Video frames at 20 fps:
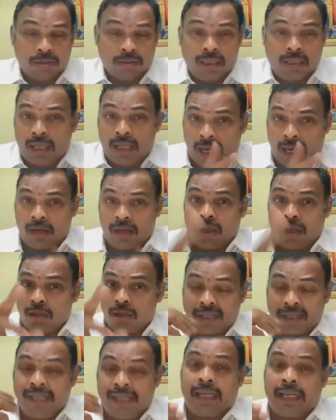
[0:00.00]
And also
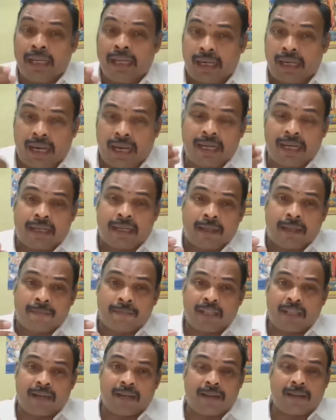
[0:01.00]
inculcate
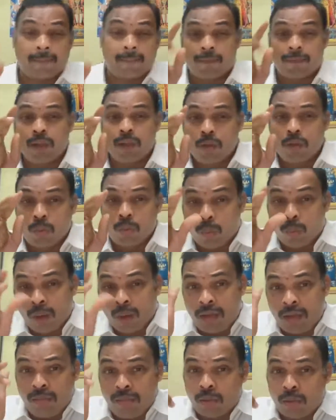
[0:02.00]
that
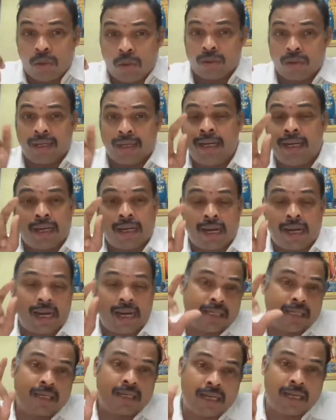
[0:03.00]
one more
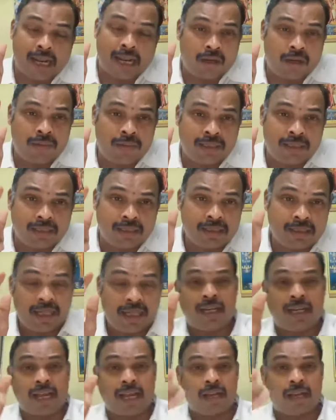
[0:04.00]
international languages.
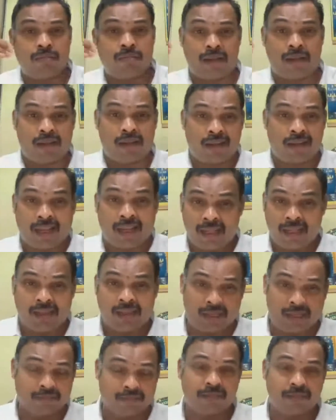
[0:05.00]
It can be
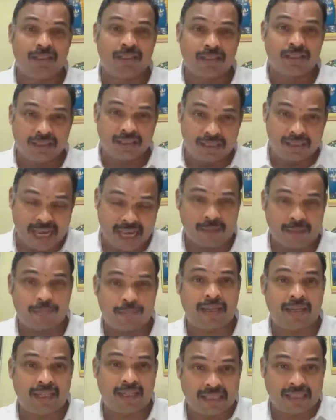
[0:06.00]
anything.
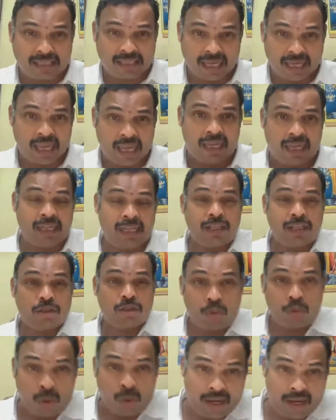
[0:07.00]
Japanese, Chinese,
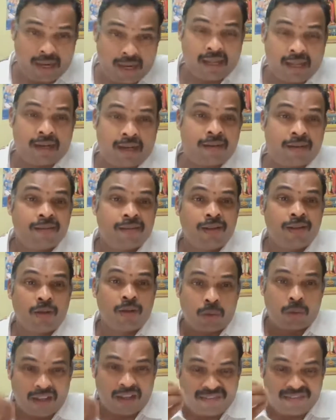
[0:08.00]
Korean,
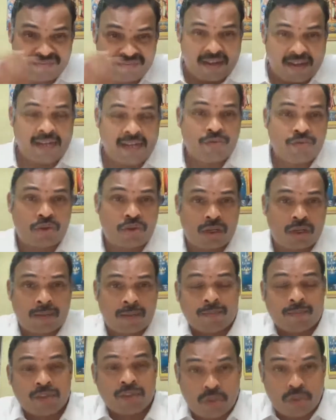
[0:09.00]
okay, French,
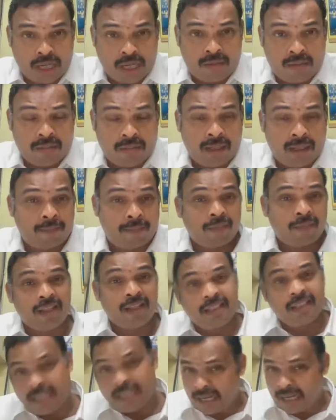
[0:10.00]
German.
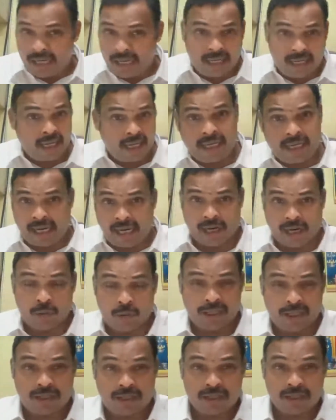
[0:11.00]
They can learn any
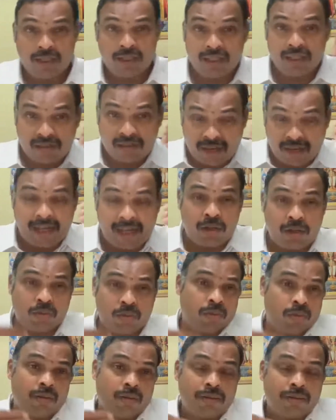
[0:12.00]
language. try
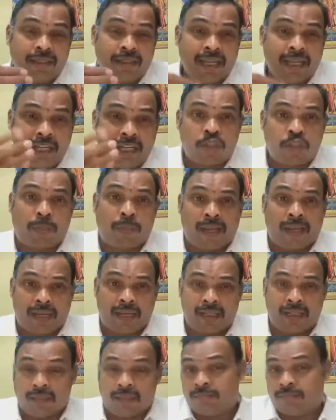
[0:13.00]
to inspire
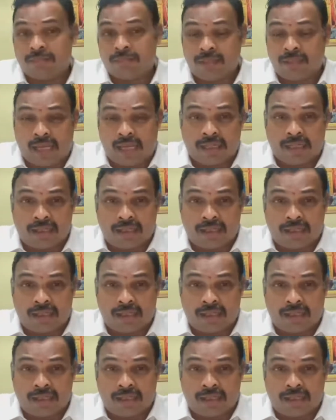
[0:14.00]
them that